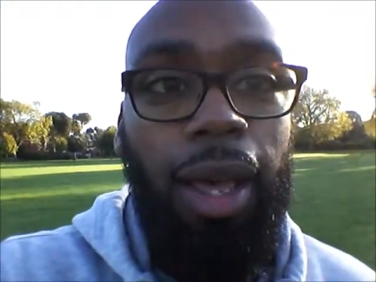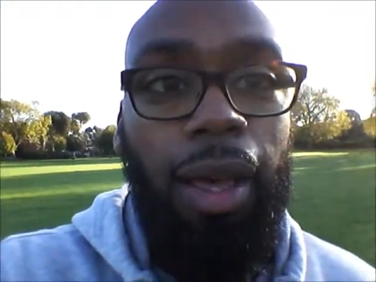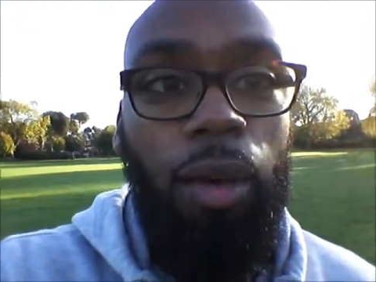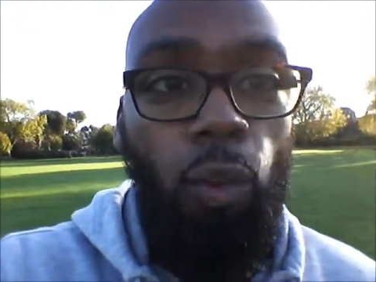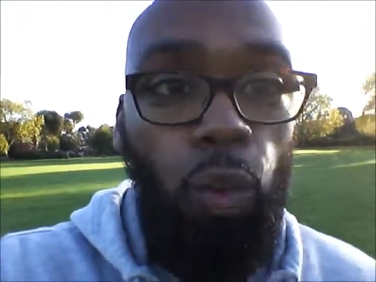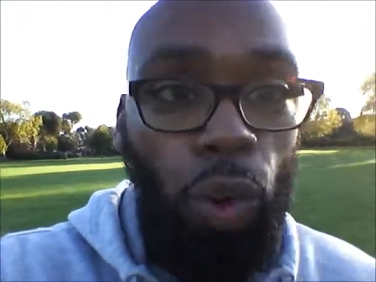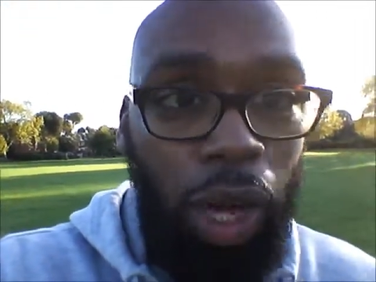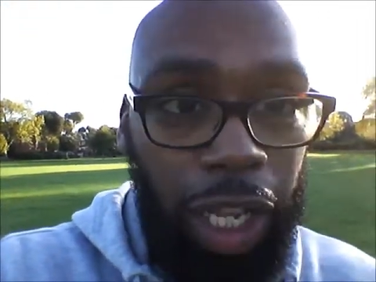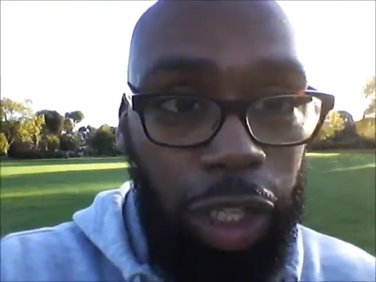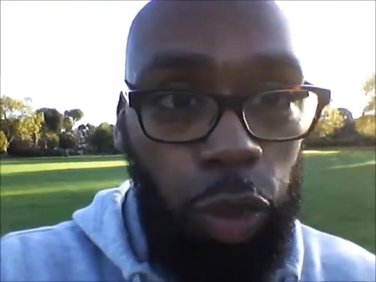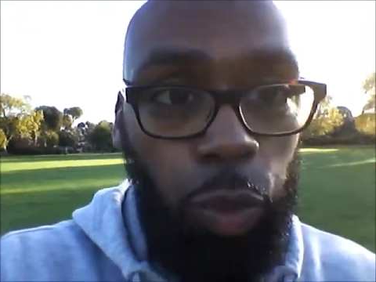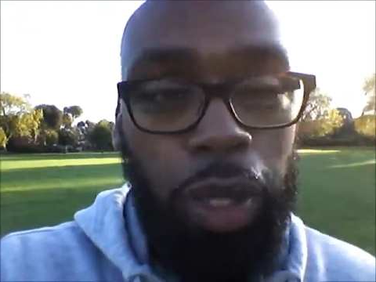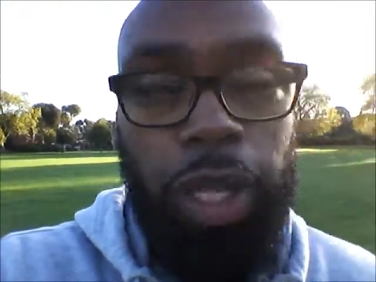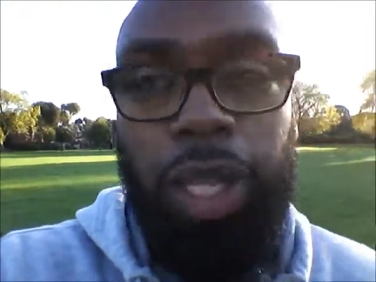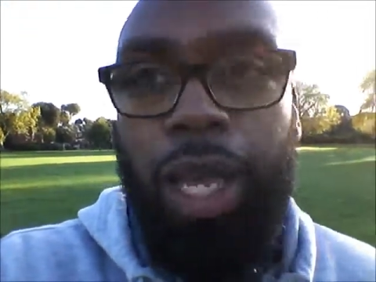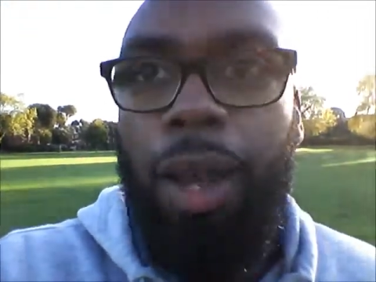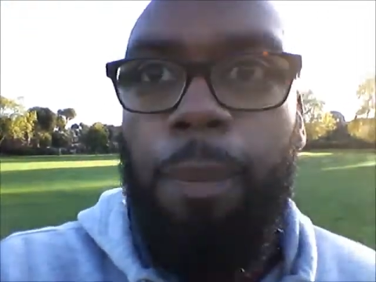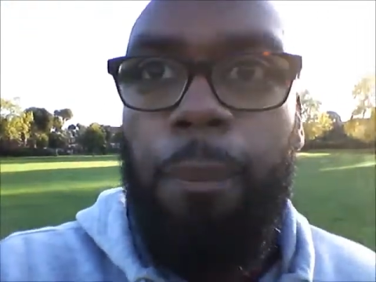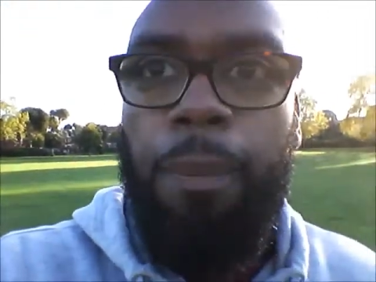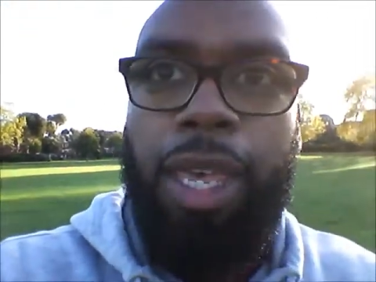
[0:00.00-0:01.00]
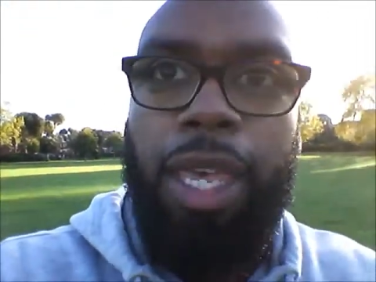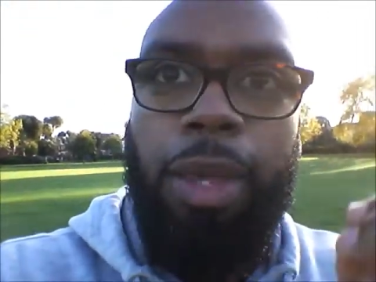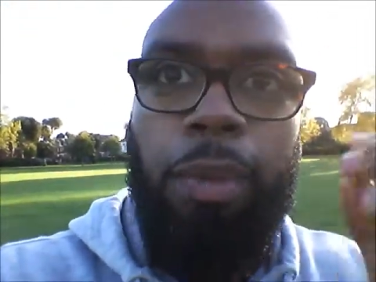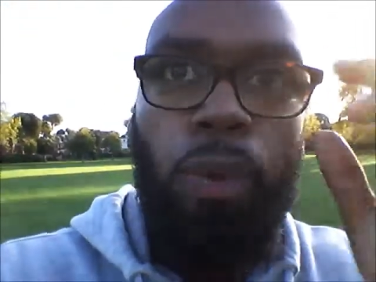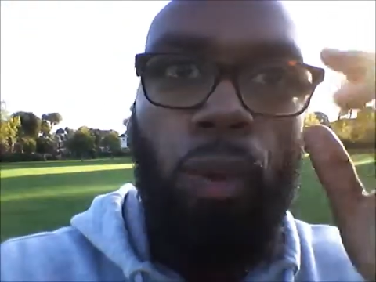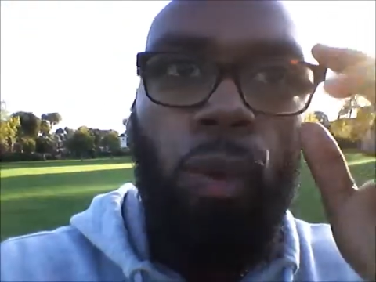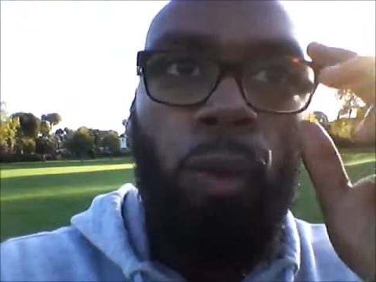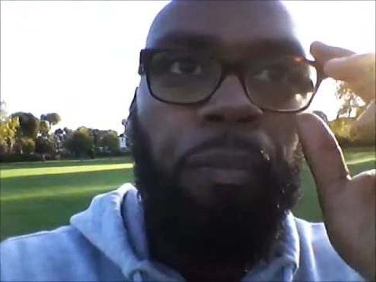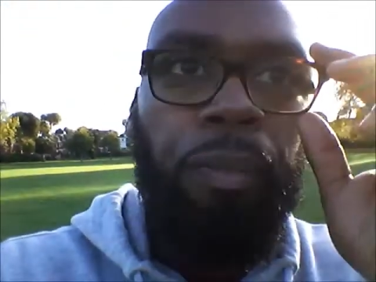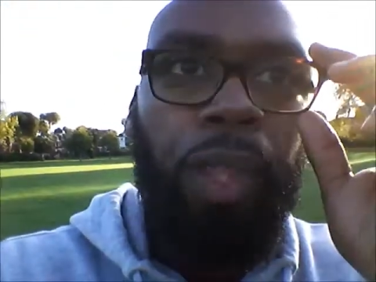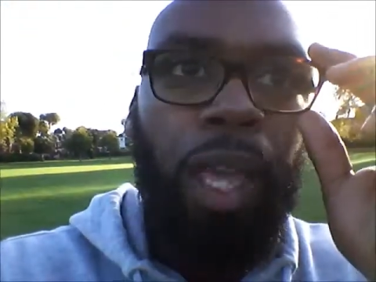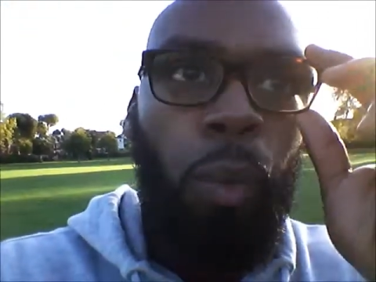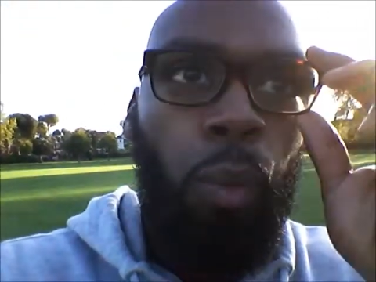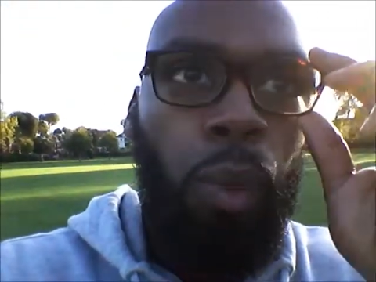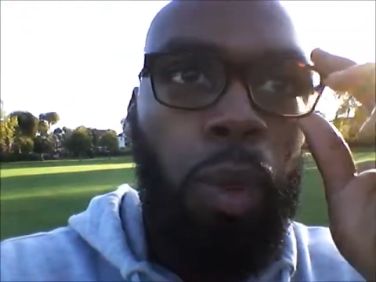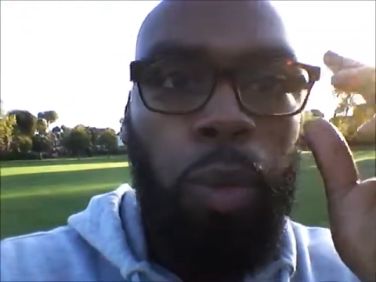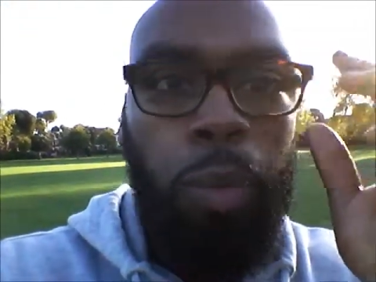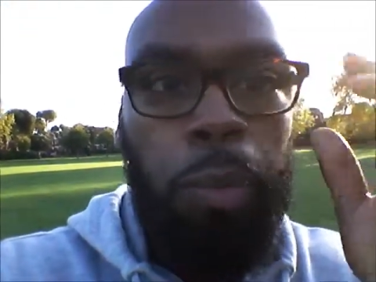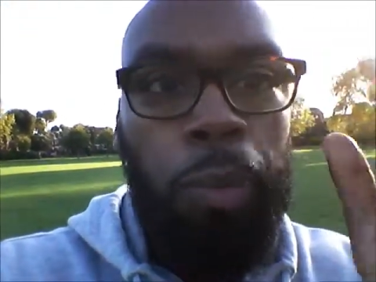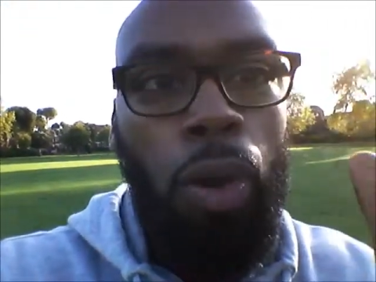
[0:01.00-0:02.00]
worked with young people, and
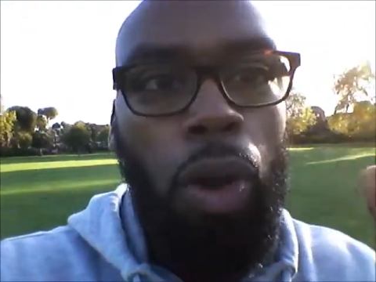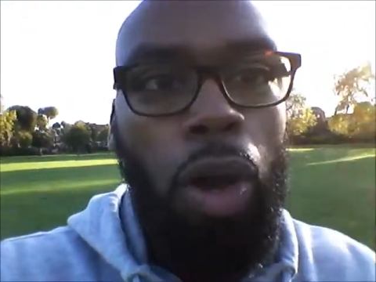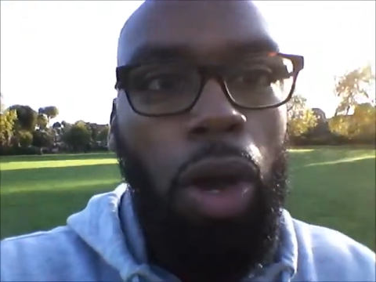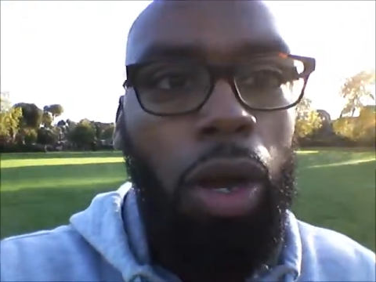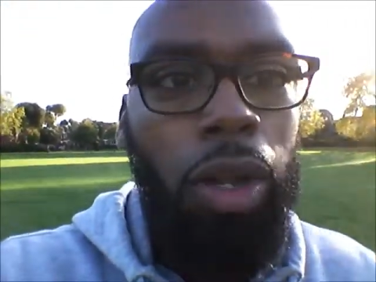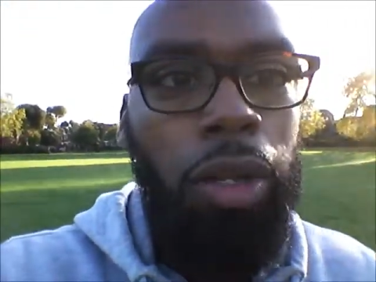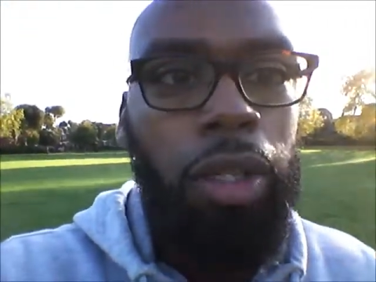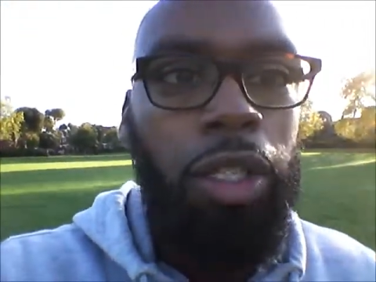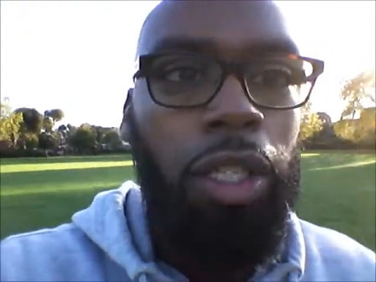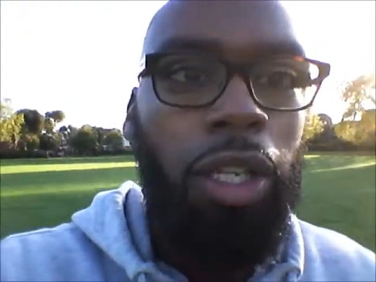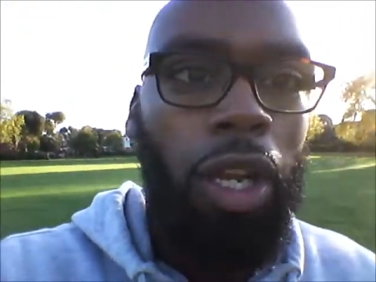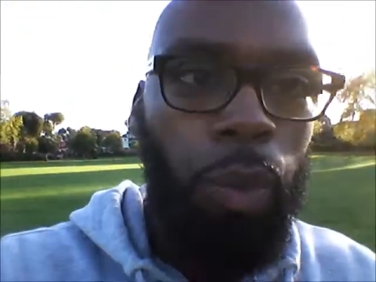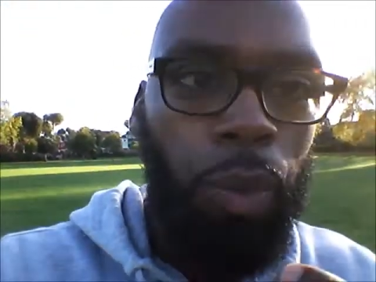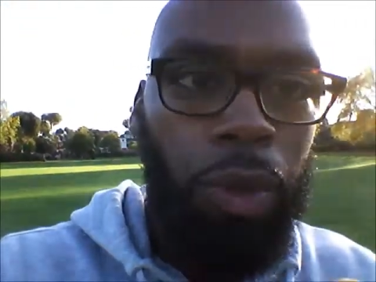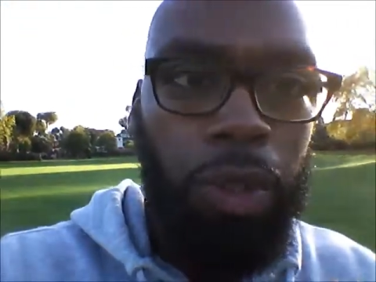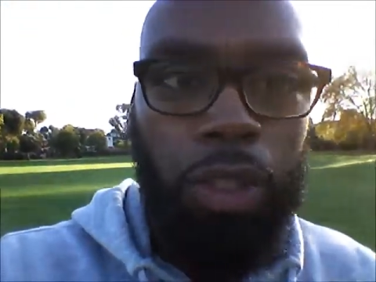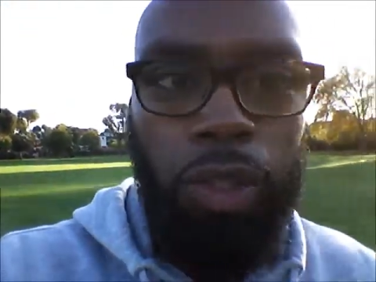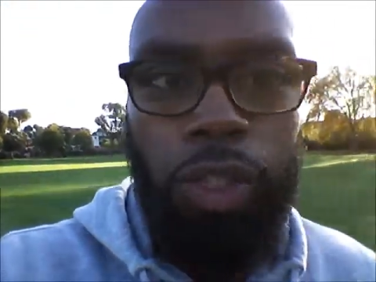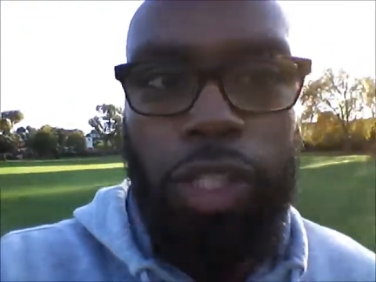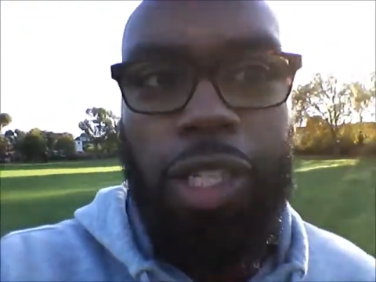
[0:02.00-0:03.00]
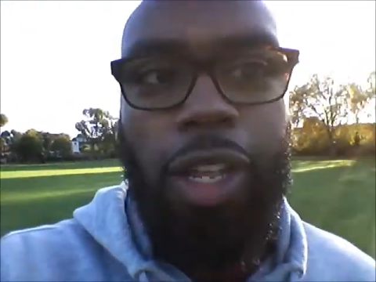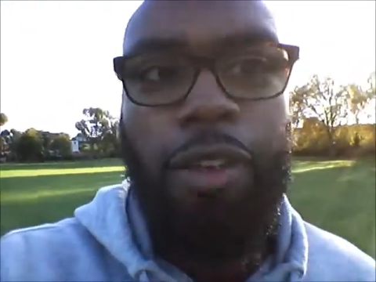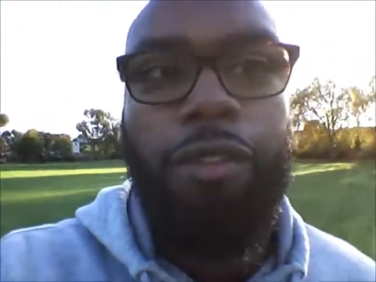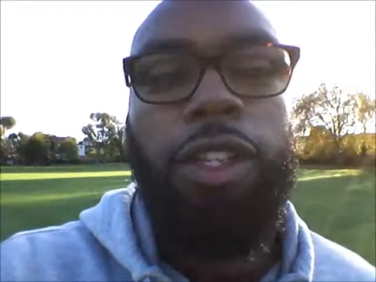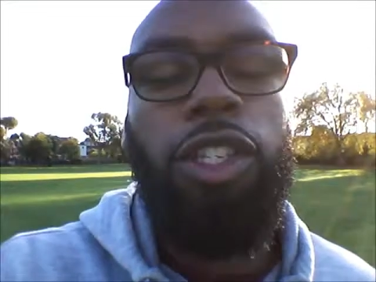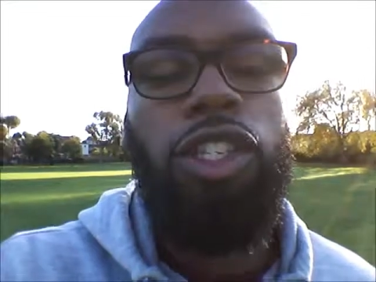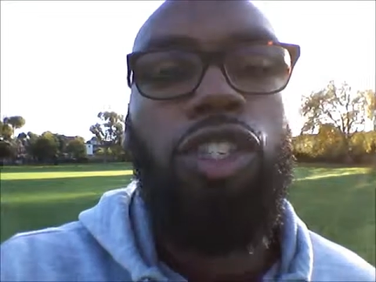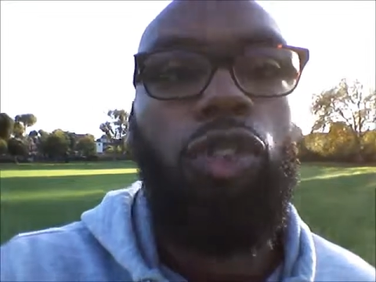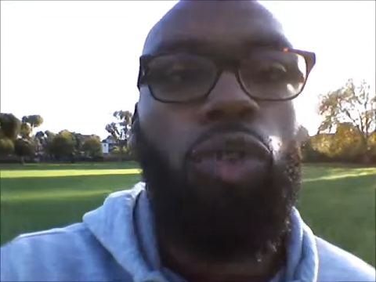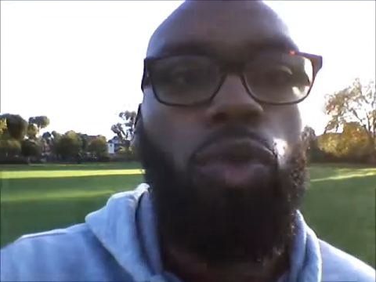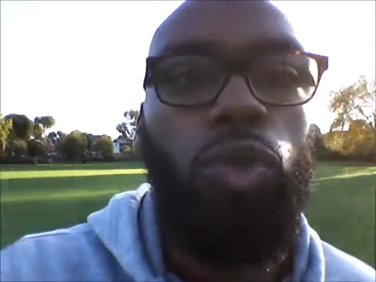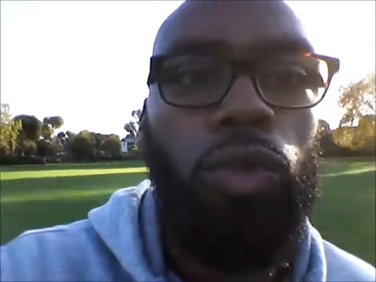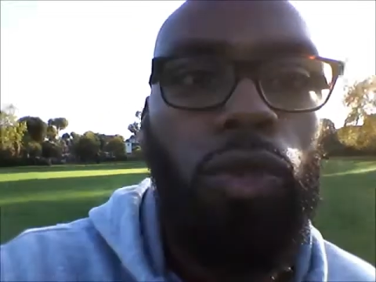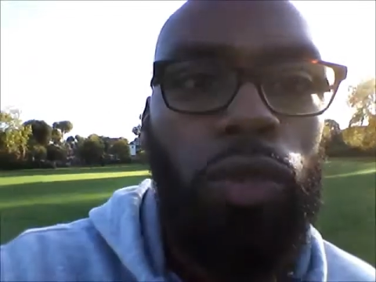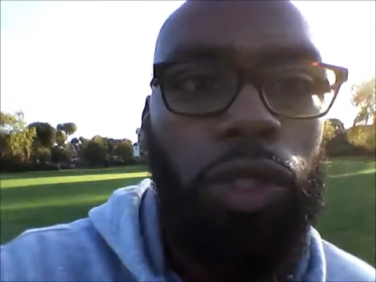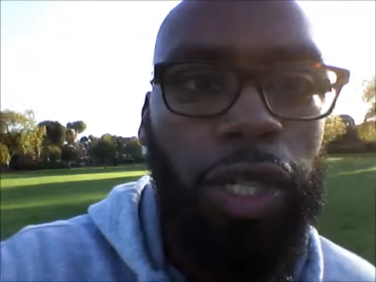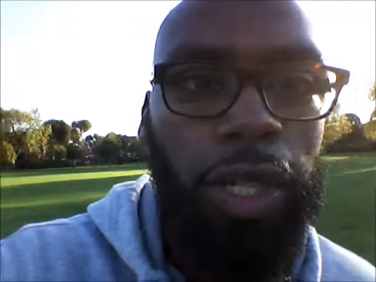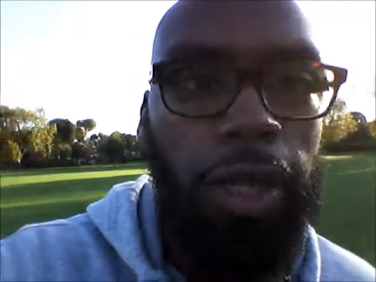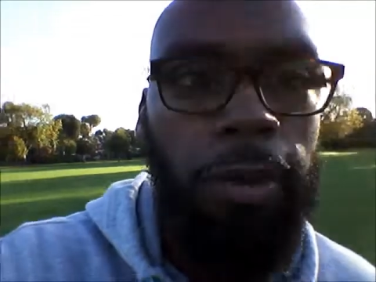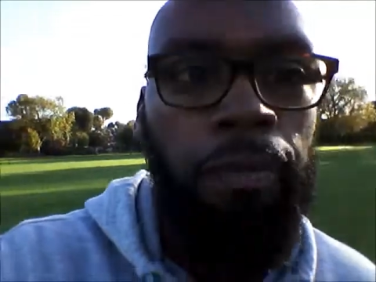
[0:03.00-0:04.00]
we would put on, you know, we'd do stuff in
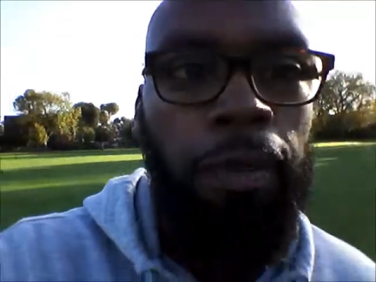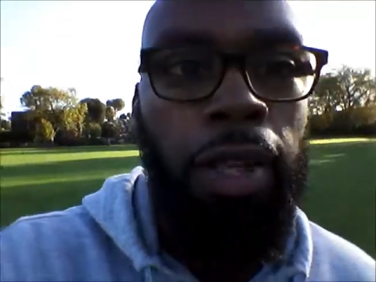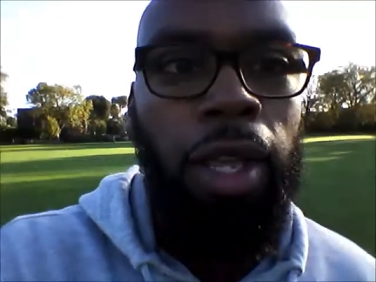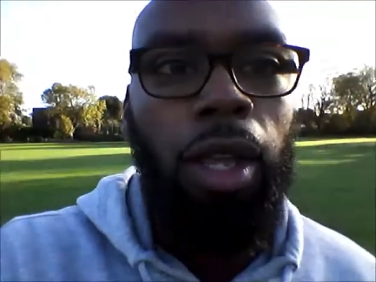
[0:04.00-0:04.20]
schools and